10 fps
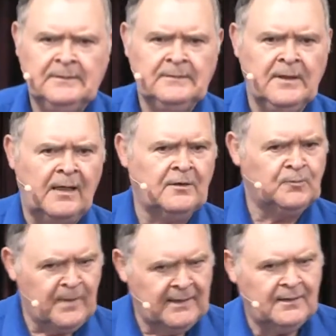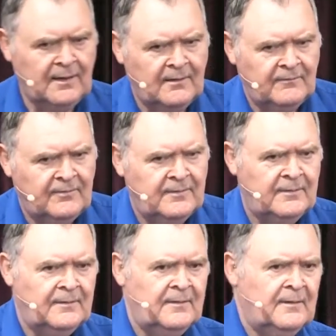God is big enough
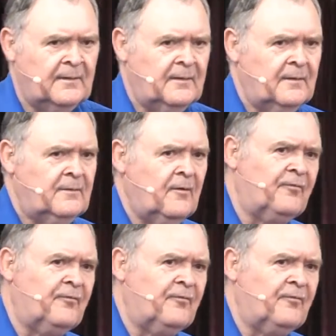to